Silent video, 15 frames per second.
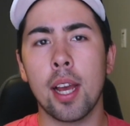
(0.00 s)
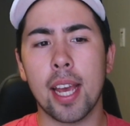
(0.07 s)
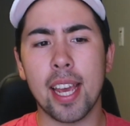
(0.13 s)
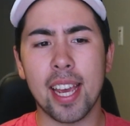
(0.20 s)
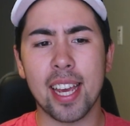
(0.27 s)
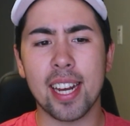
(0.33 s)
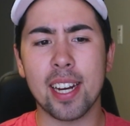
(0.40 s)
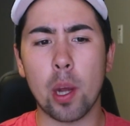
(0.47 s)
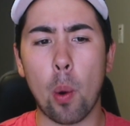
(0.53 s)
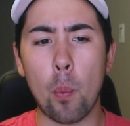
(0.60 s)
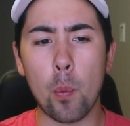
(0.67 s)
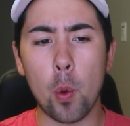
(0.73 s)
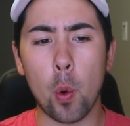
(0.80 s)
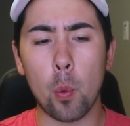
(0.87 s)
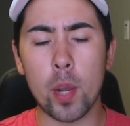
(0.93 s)
And
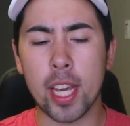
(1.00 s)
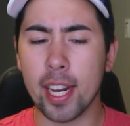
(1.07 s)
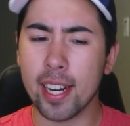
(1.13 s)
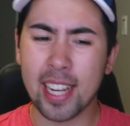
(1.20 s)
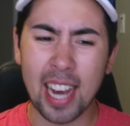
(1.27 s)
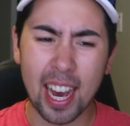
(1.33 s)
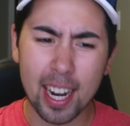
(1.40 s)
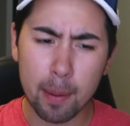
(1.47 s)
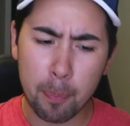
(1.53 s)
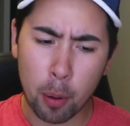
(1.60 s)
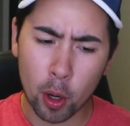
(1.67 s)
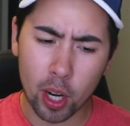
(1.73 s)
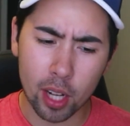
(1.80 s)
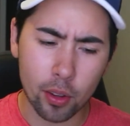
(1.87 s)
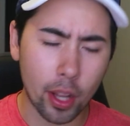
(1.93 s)
we can kind of
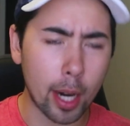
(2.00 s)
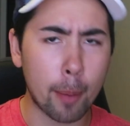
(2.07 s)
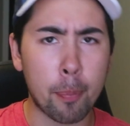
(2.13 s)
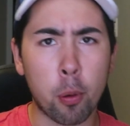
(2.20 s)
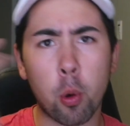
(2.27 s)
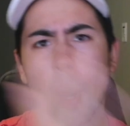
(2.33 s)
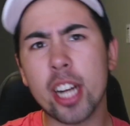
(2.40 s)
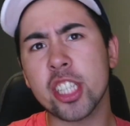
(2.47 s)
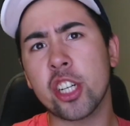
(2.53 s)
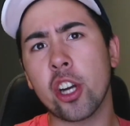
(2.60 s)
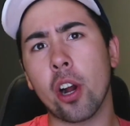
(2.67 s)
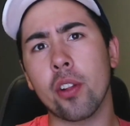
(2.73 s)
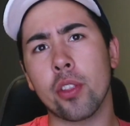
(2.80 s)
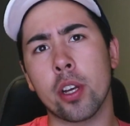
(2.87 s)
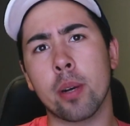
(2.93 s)
put a lot of pressure
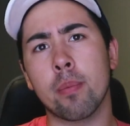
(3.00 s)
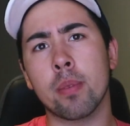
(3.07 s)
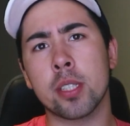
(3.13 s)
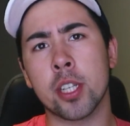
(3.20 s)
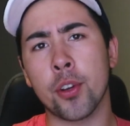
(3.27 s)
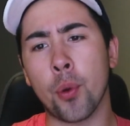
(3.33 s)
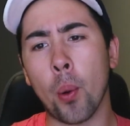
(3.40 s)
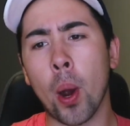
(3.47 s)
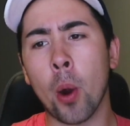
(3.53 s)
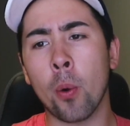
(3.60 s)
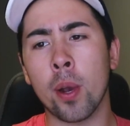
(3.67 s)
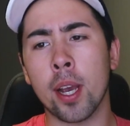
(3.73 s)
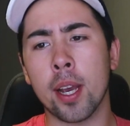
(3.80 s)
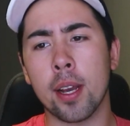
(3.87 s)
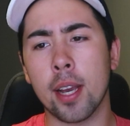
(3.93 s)
on them to go
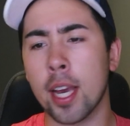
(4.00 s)
out